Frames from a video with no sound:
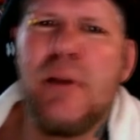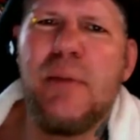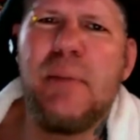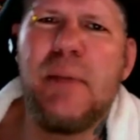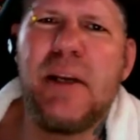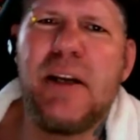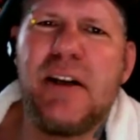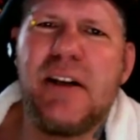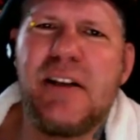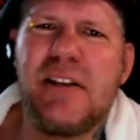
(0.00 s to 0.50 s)

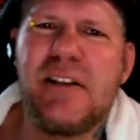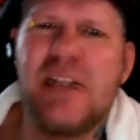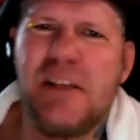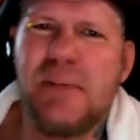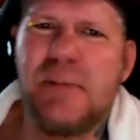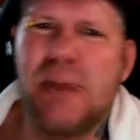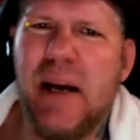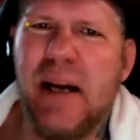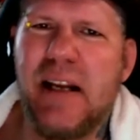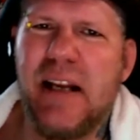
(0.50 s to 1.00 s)
because this
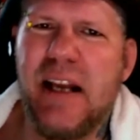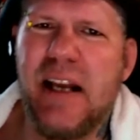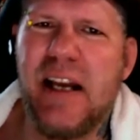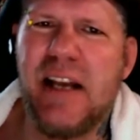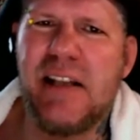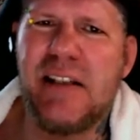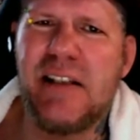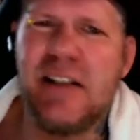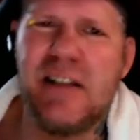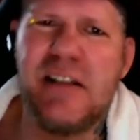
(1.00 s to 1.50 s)

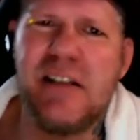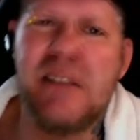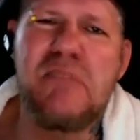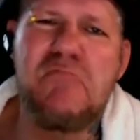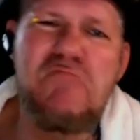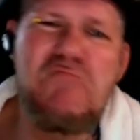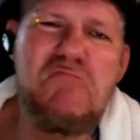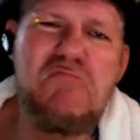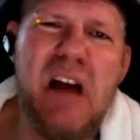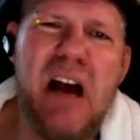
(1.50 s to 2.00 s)
podcast is,
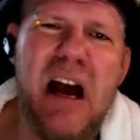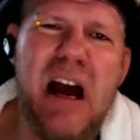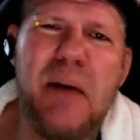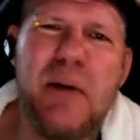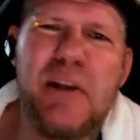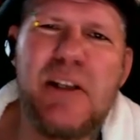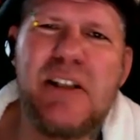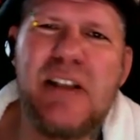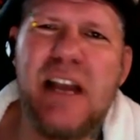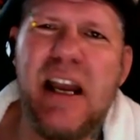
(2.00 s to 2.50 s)
I
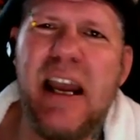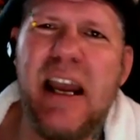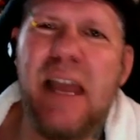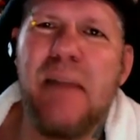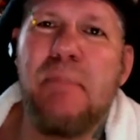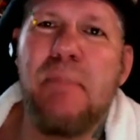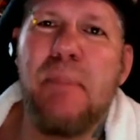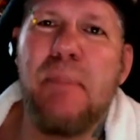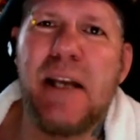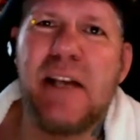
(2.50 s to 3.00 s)
would say,
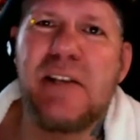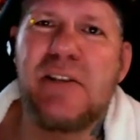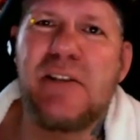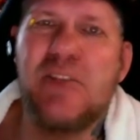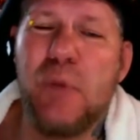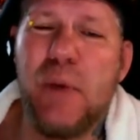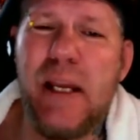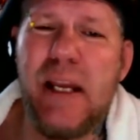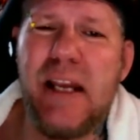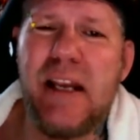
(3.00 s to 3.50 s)
at best
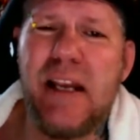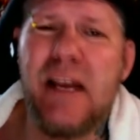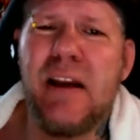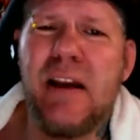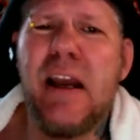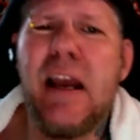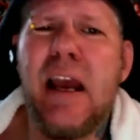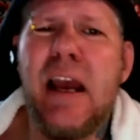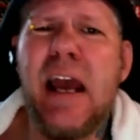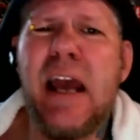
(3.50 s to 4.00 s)
weak.
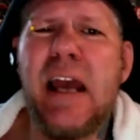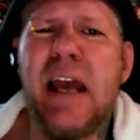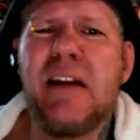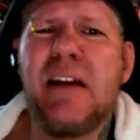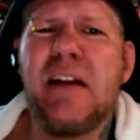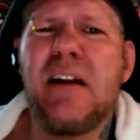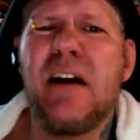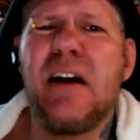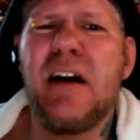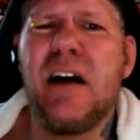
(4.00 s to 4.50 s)

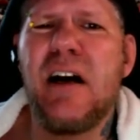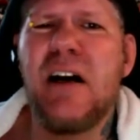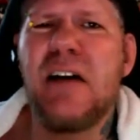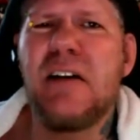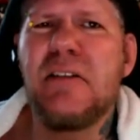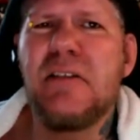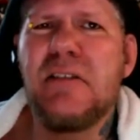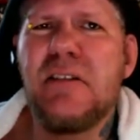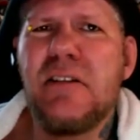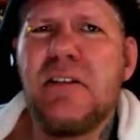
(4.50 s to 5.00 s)
And,
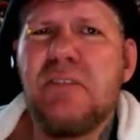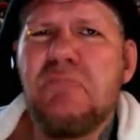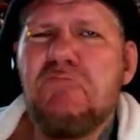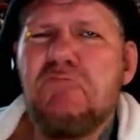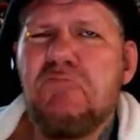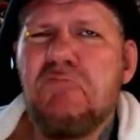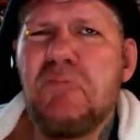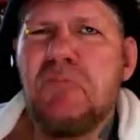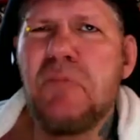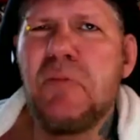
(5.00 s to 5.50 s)
well,
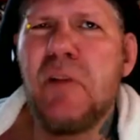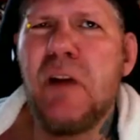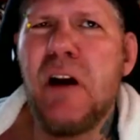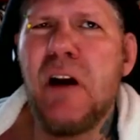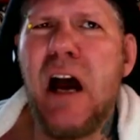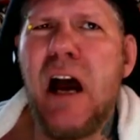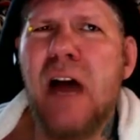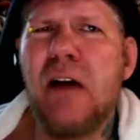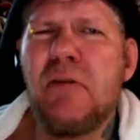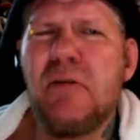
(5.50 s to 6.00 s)

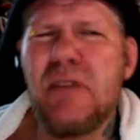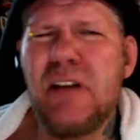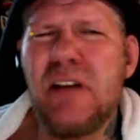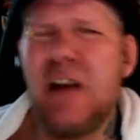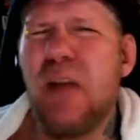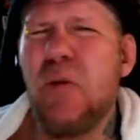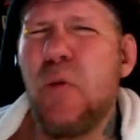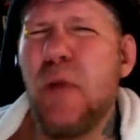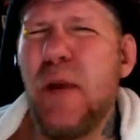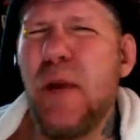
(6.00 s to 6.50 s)

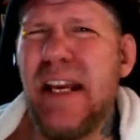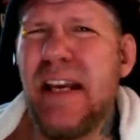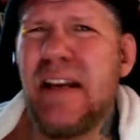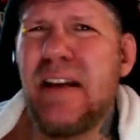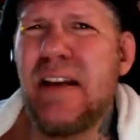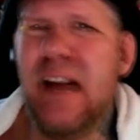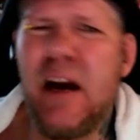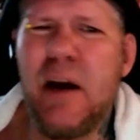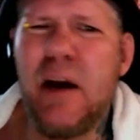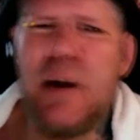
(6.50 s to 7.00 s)
not
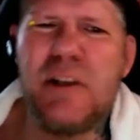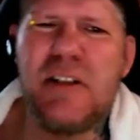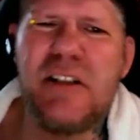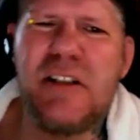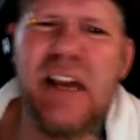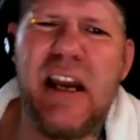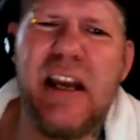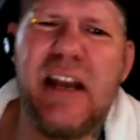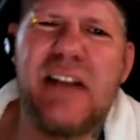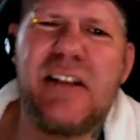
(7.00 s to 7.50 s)
weak. I would
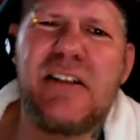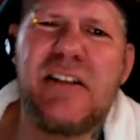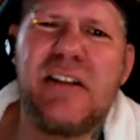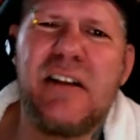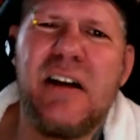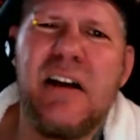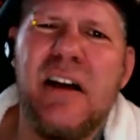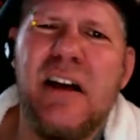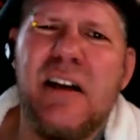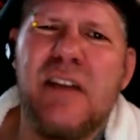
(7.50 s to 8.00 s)
say it's
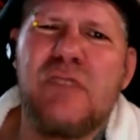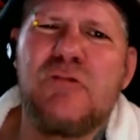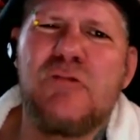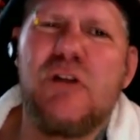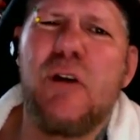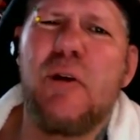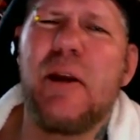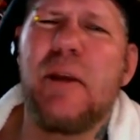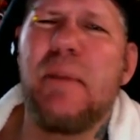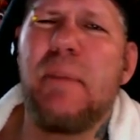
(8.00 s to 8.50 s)
in
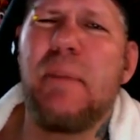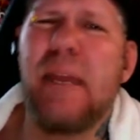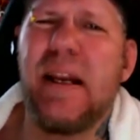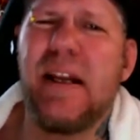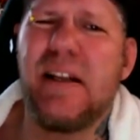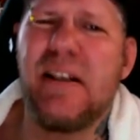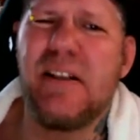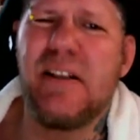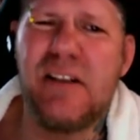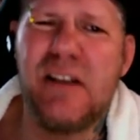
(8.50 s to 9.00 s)
growing
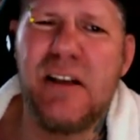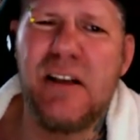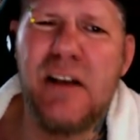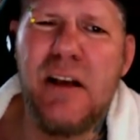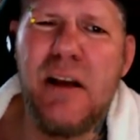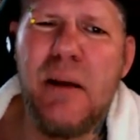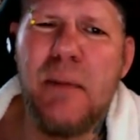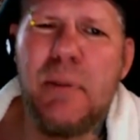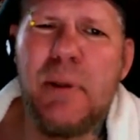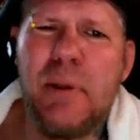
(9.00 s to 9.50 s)
pains.
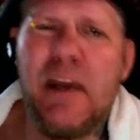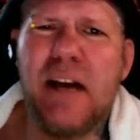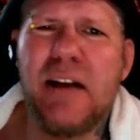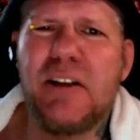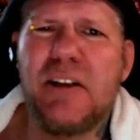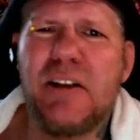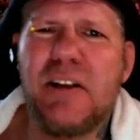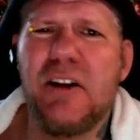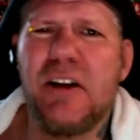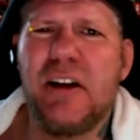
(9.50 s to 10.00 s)
But
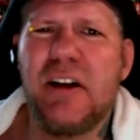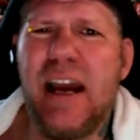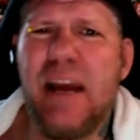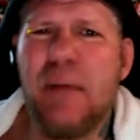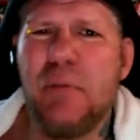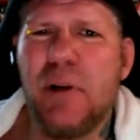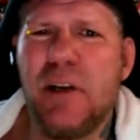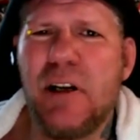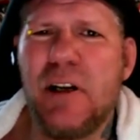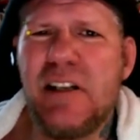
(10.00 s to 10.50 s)
not Kirk
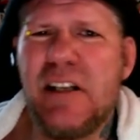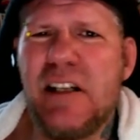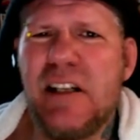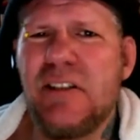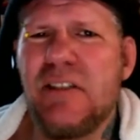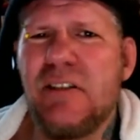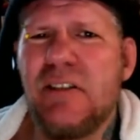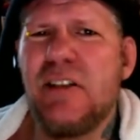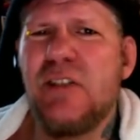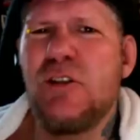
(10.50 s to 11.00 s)
Cameron, because he
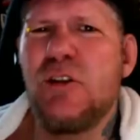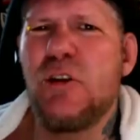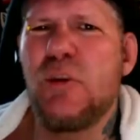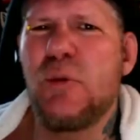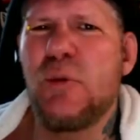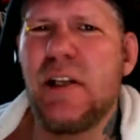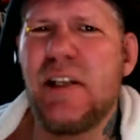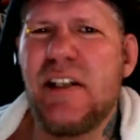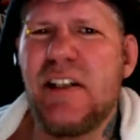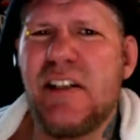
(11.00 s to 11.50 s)
turned into a
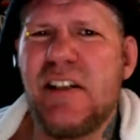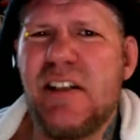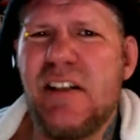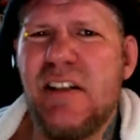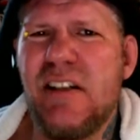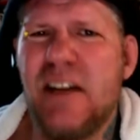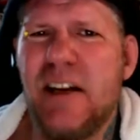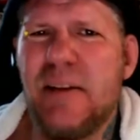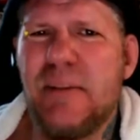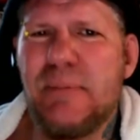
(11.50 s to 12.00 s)
religious
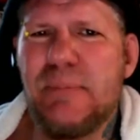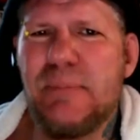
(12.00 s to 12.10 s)
nut.